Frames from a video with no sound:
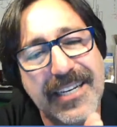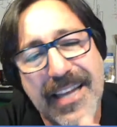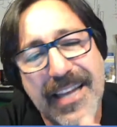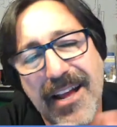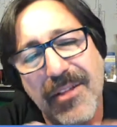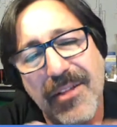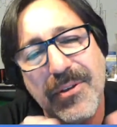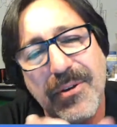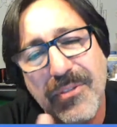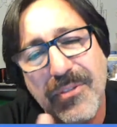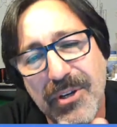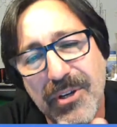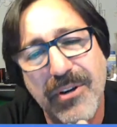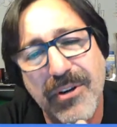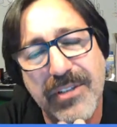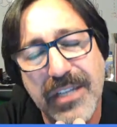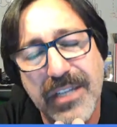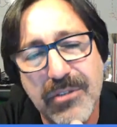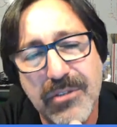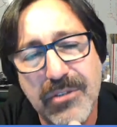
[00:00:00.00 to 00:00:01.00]
now they're
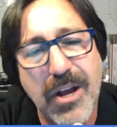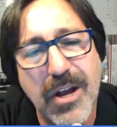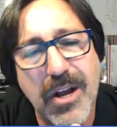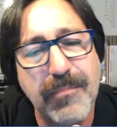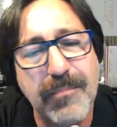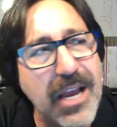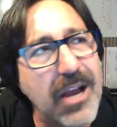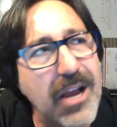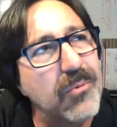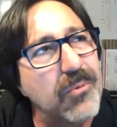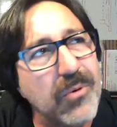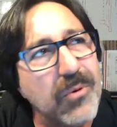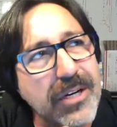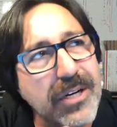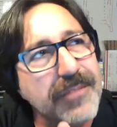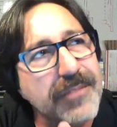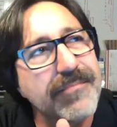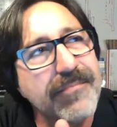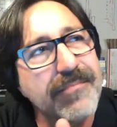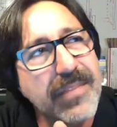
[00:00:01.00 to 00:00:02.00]
third. They dropped down
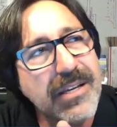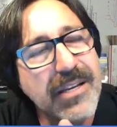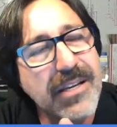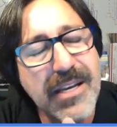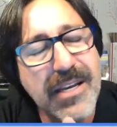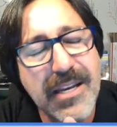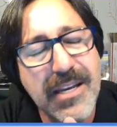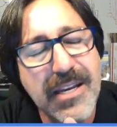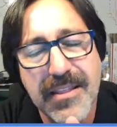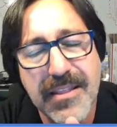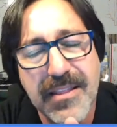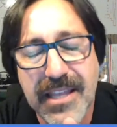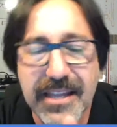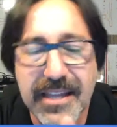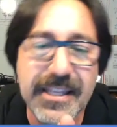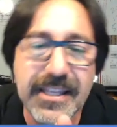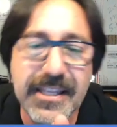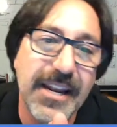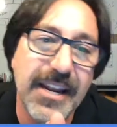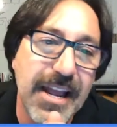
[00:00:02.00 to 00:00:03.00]
one.
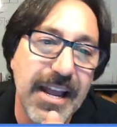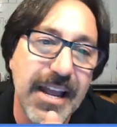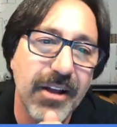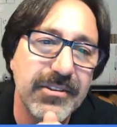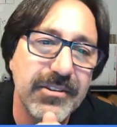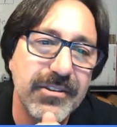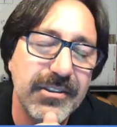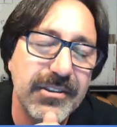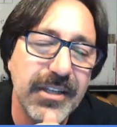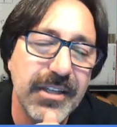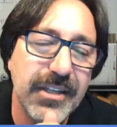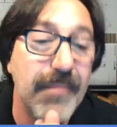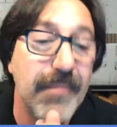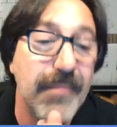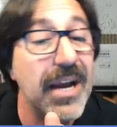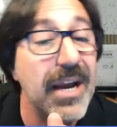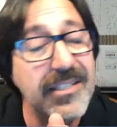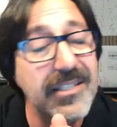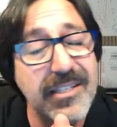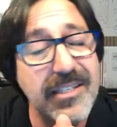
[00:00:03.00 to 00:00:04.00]
Then they announced
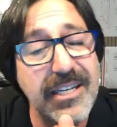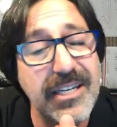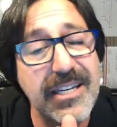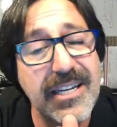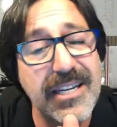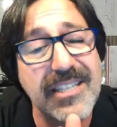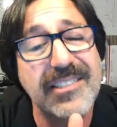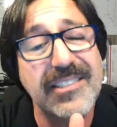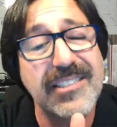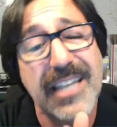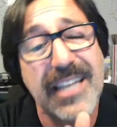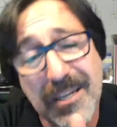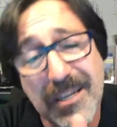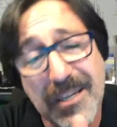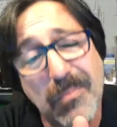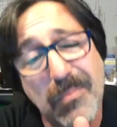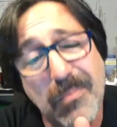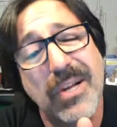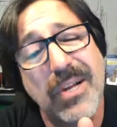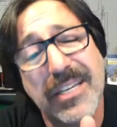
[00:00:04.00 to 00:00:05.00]
MIT as
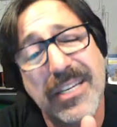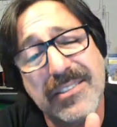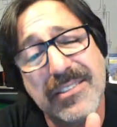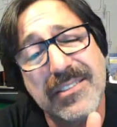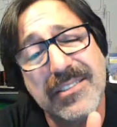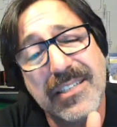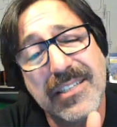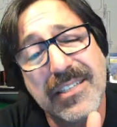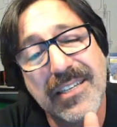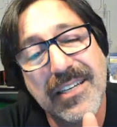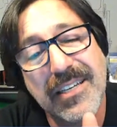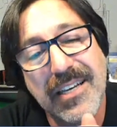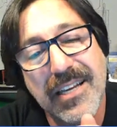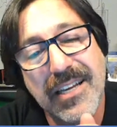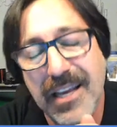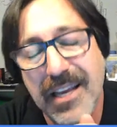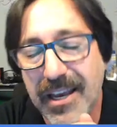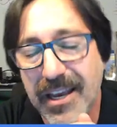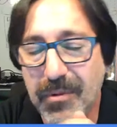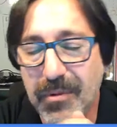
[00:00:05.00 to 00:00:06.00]
second place.
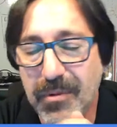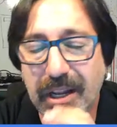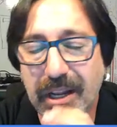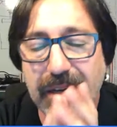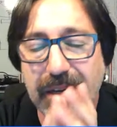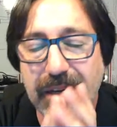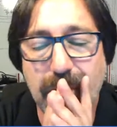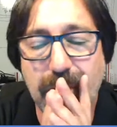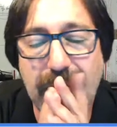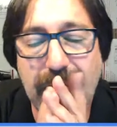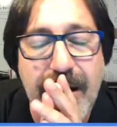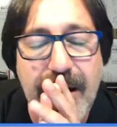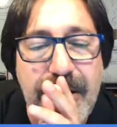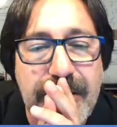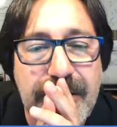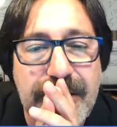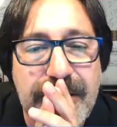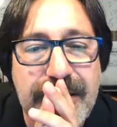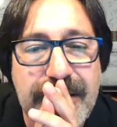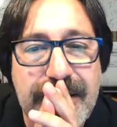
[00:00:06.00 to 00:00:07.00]
And we're like,
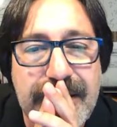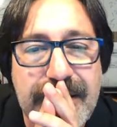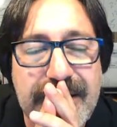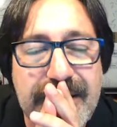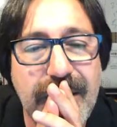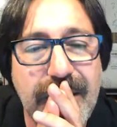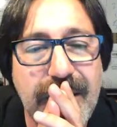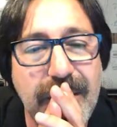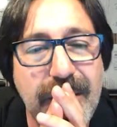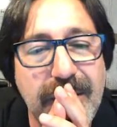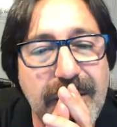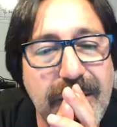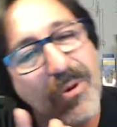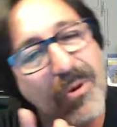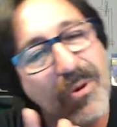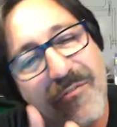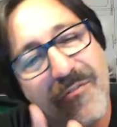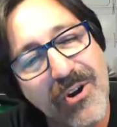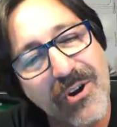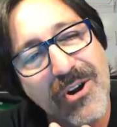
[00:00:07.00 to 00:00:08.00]
wow. So they
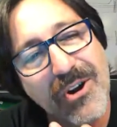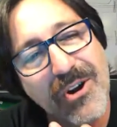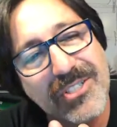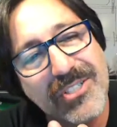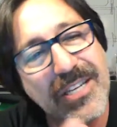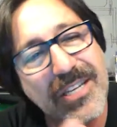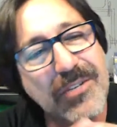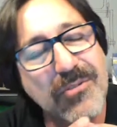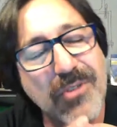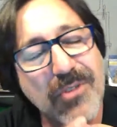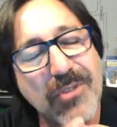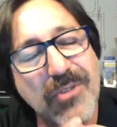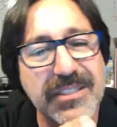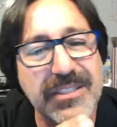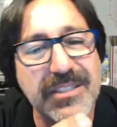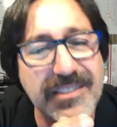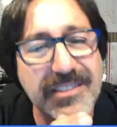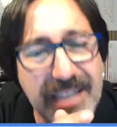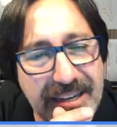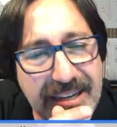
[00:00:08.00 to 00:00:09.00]
were first, they dropped
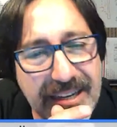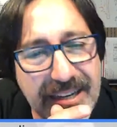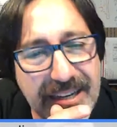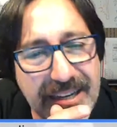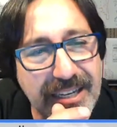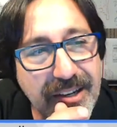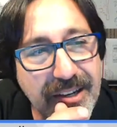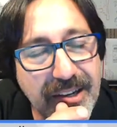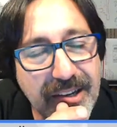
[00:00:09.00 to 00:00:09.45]
to second.